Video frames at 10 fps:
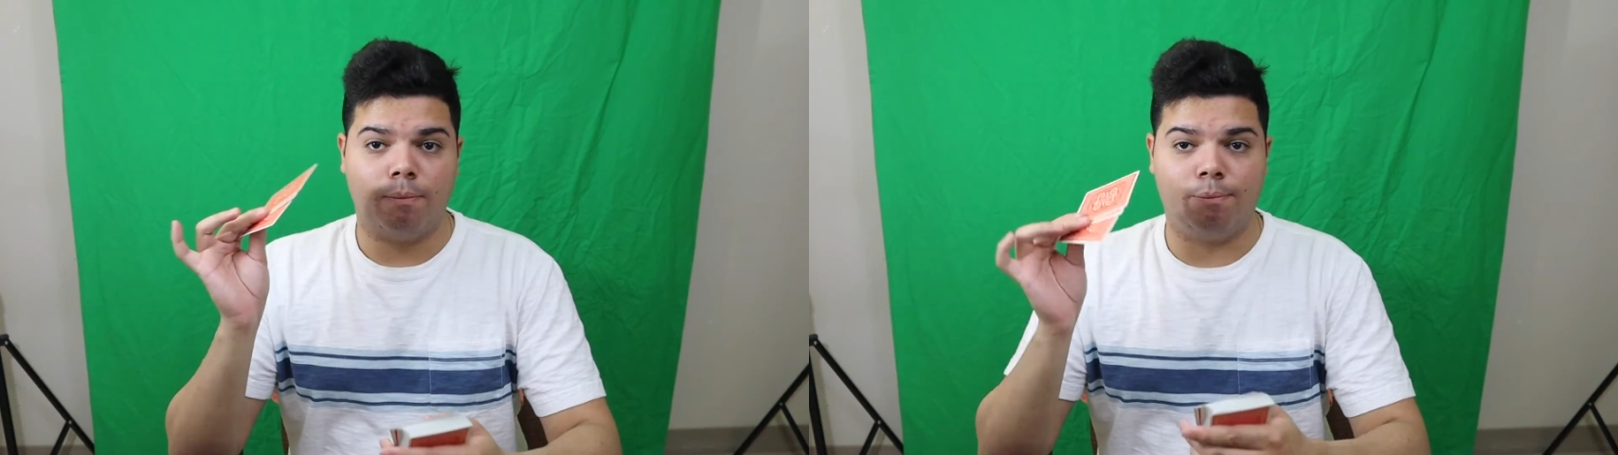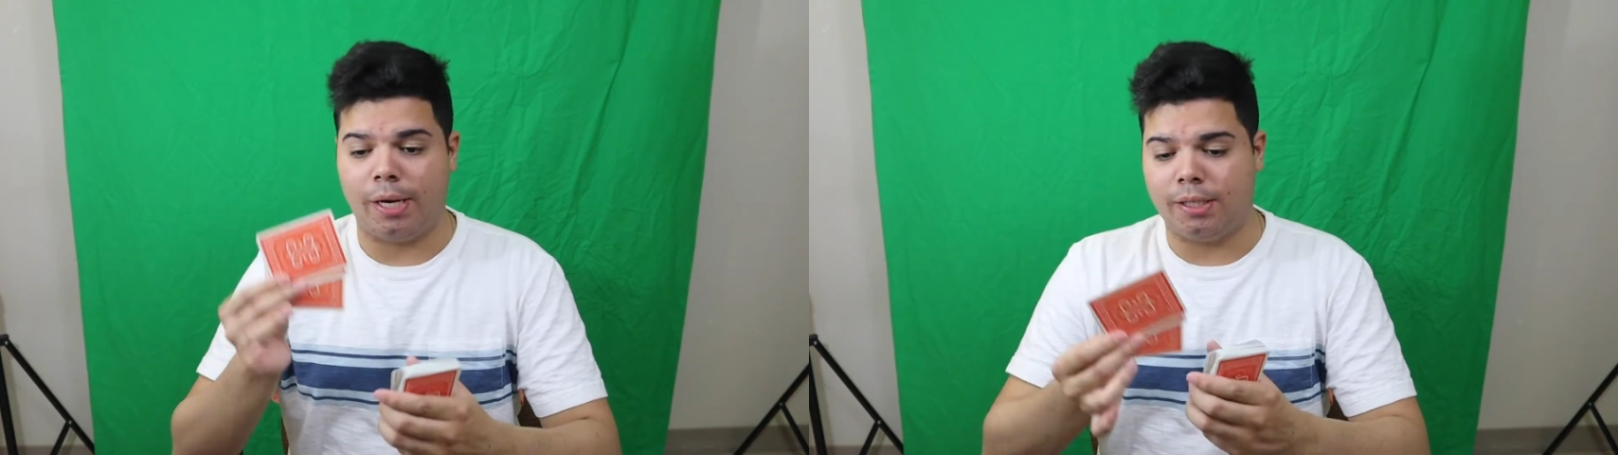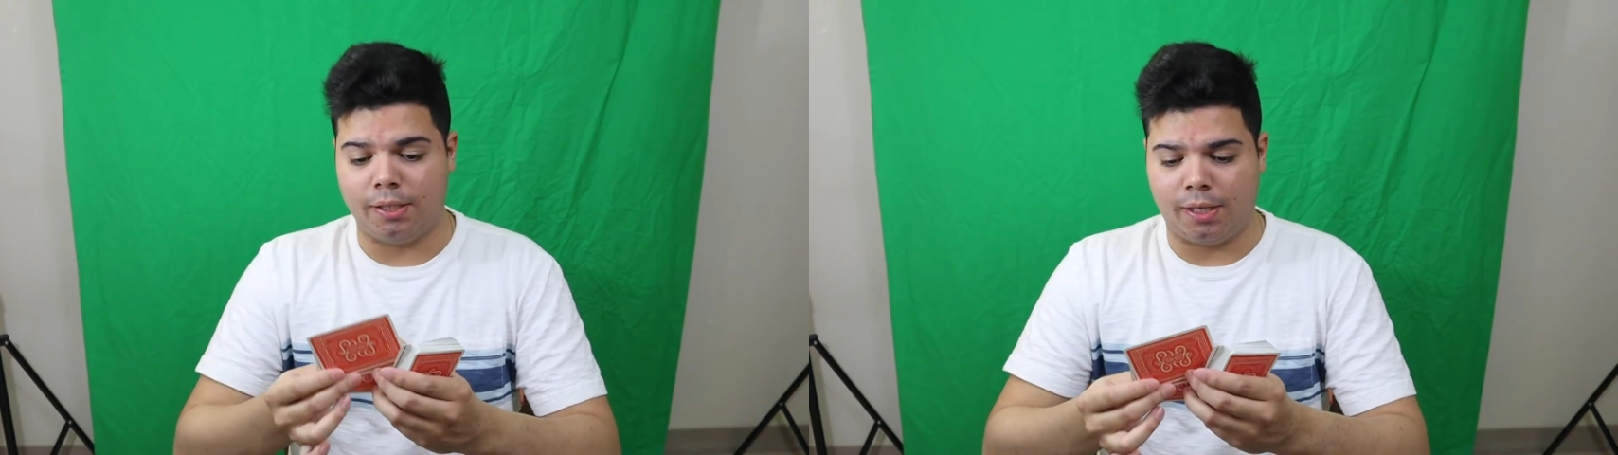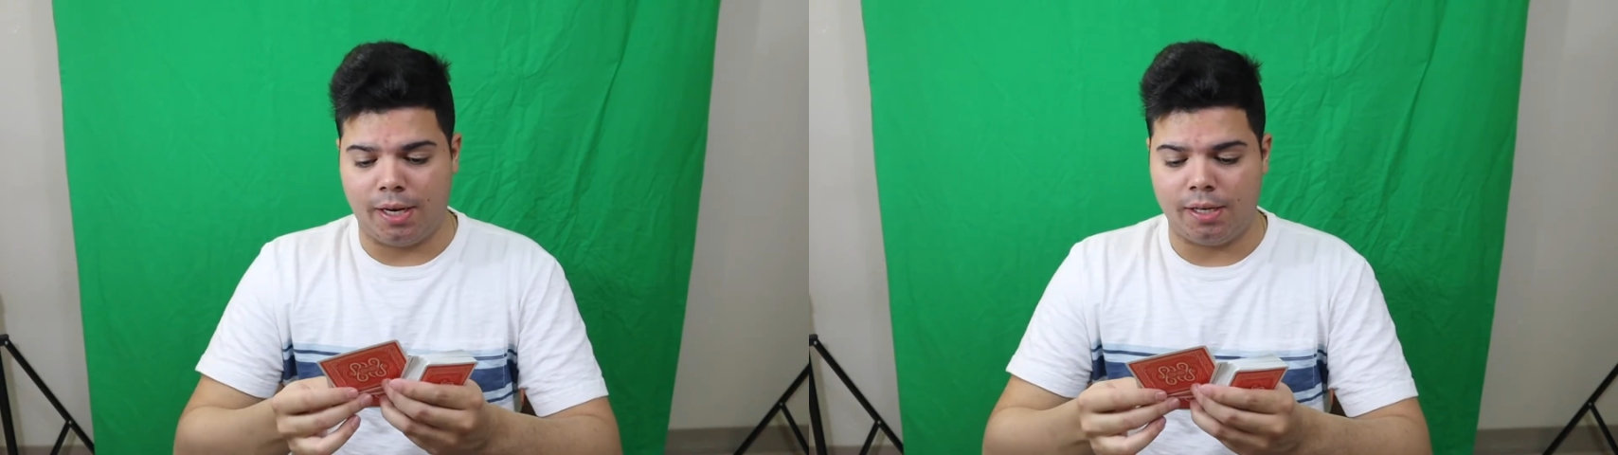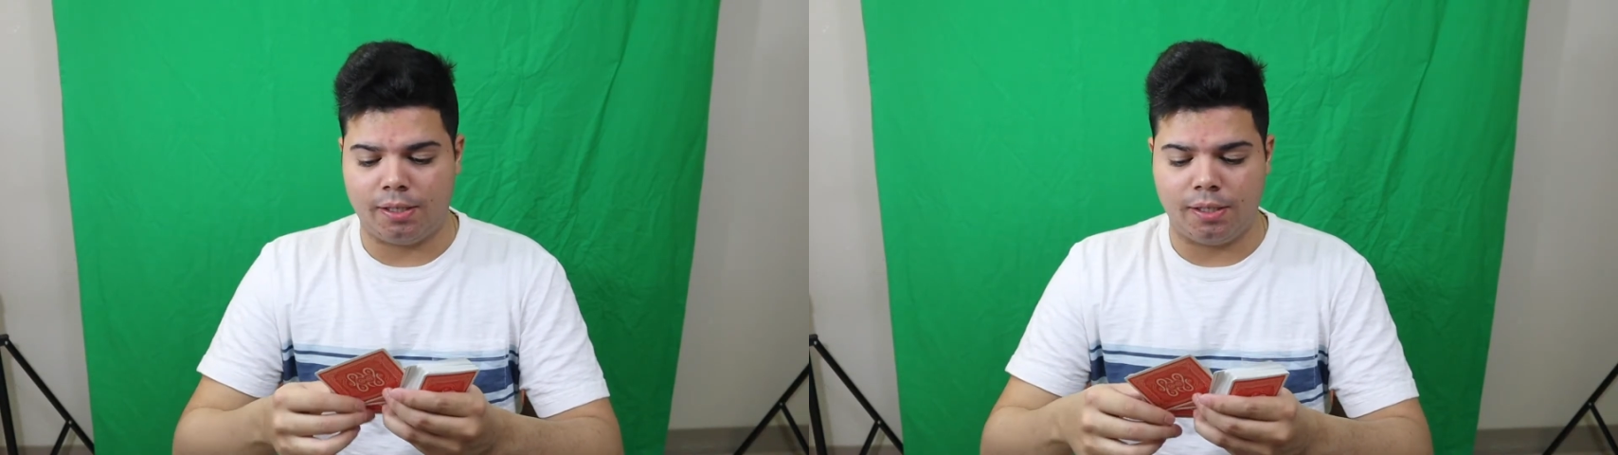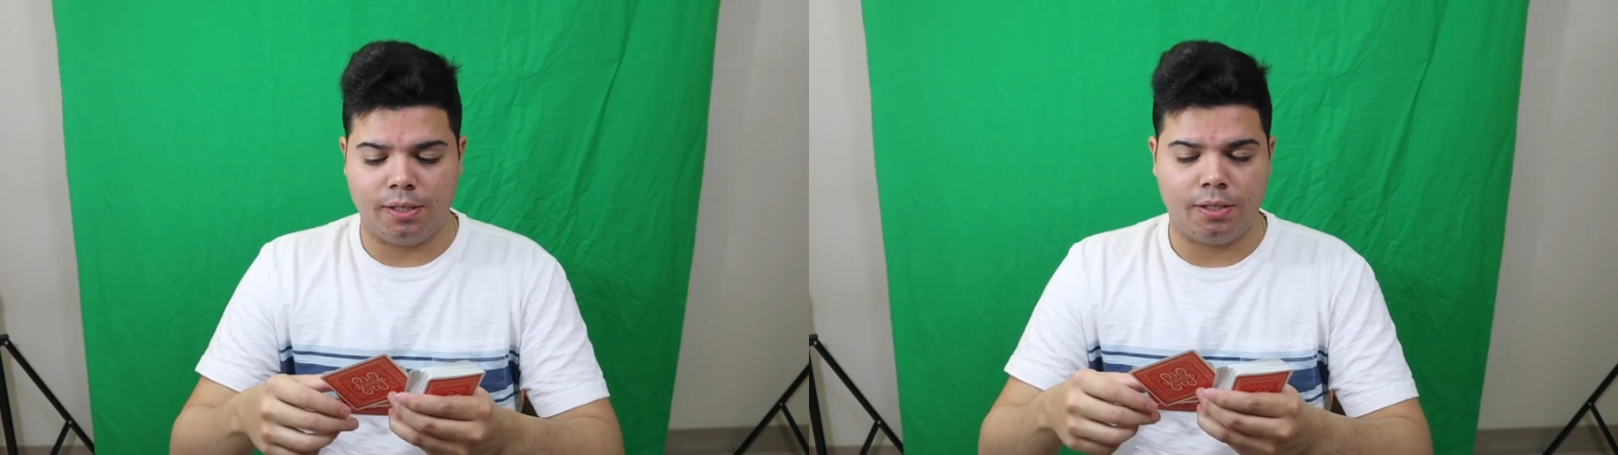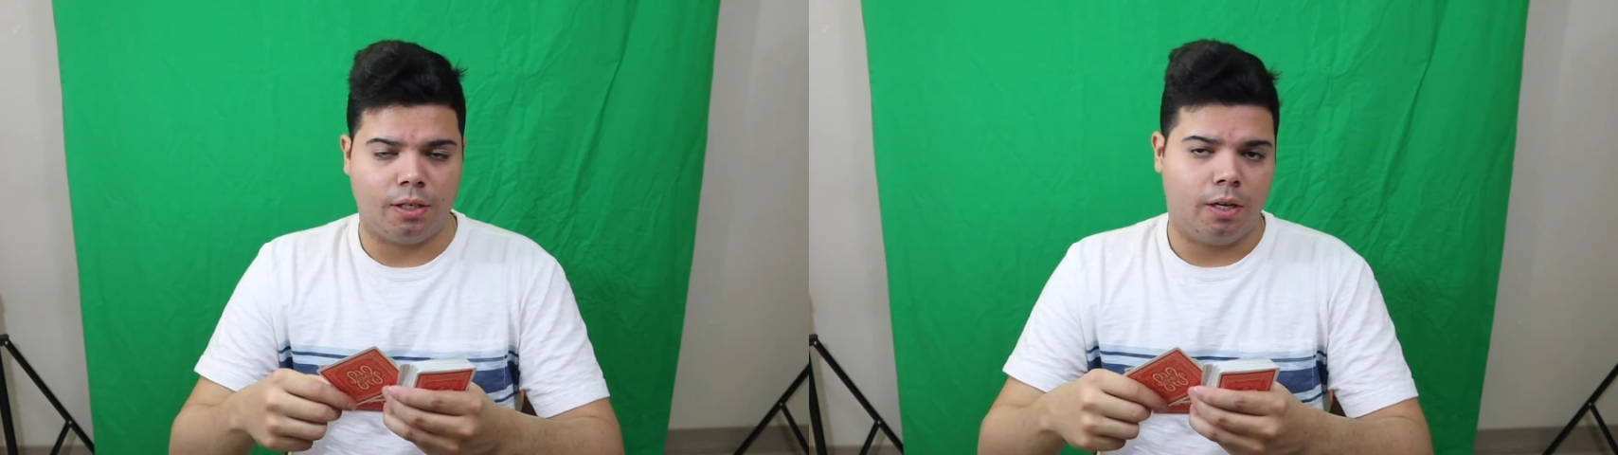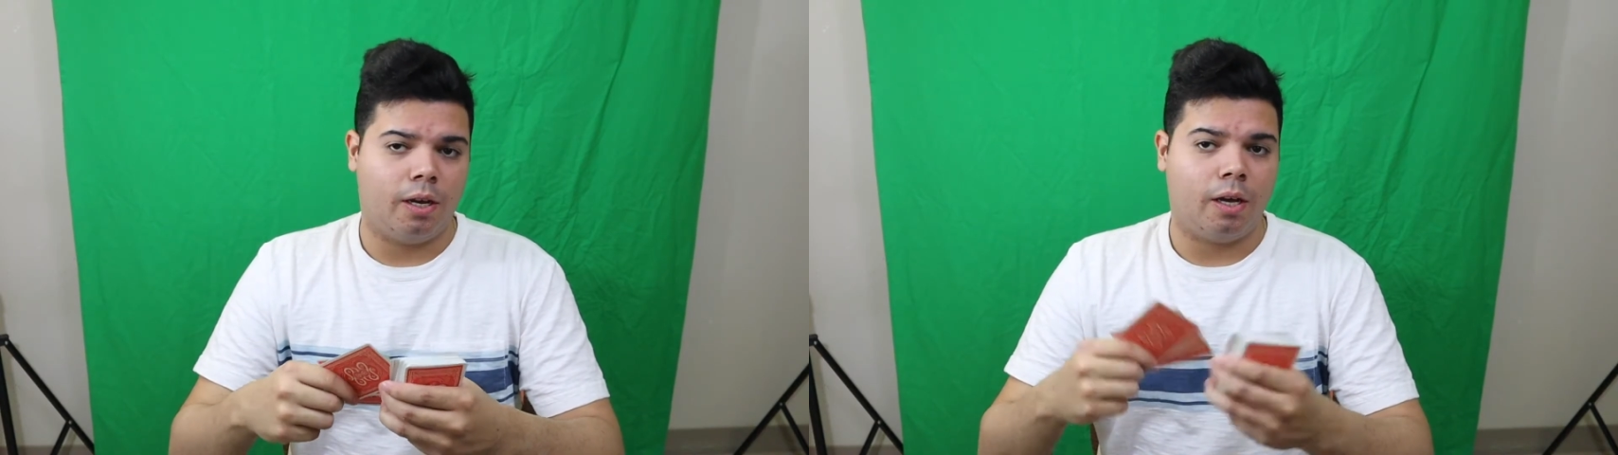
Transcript: basic aces,